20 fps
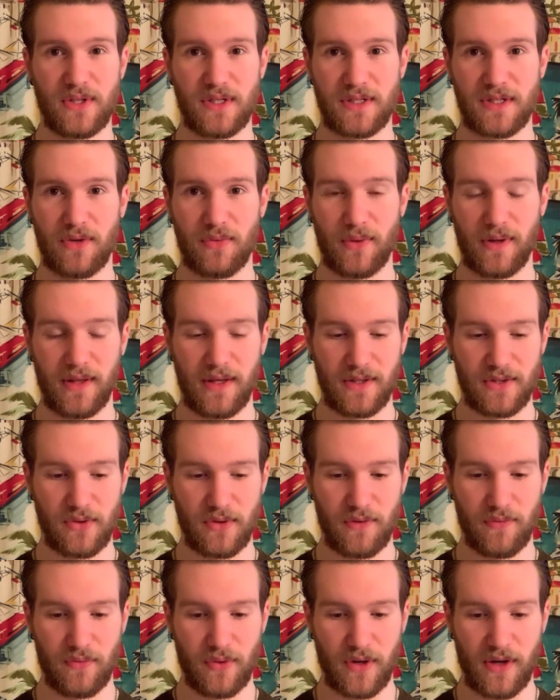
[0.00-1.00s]
just to really
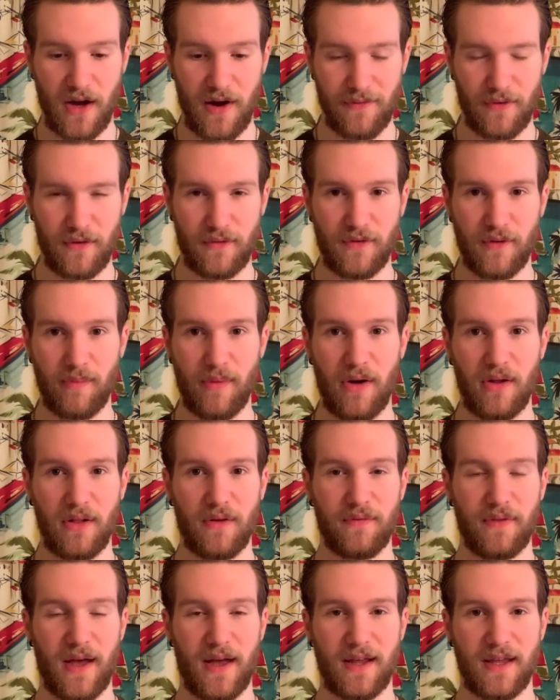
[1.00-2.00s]
sort of recover from all
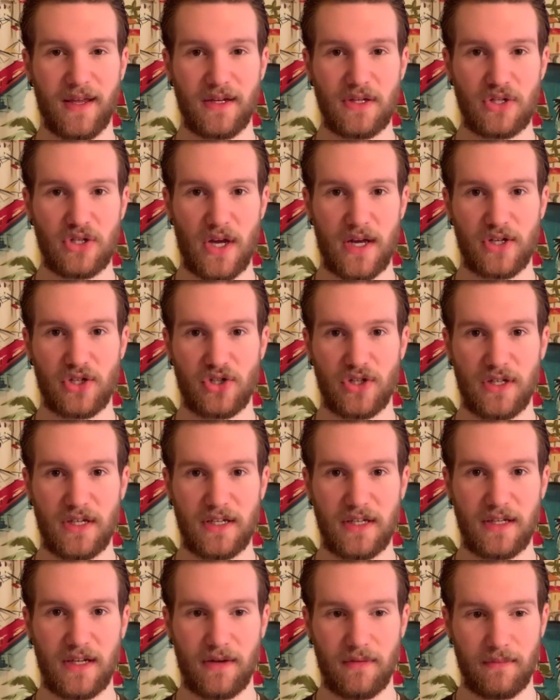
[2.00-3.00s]
of that
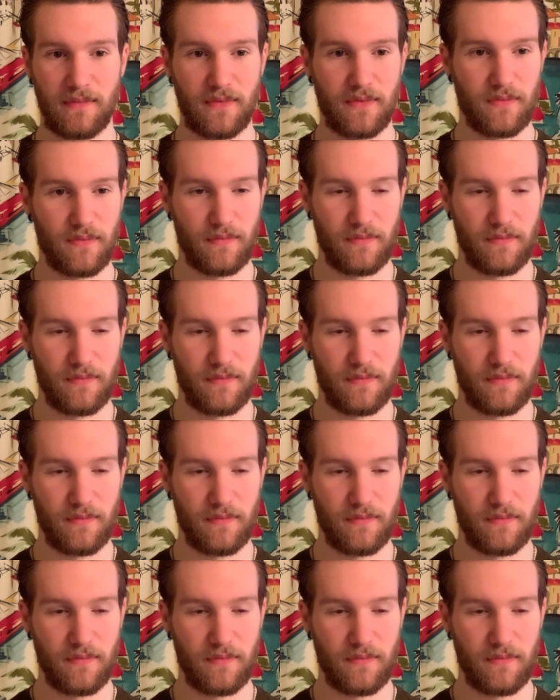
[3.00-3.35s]
congestion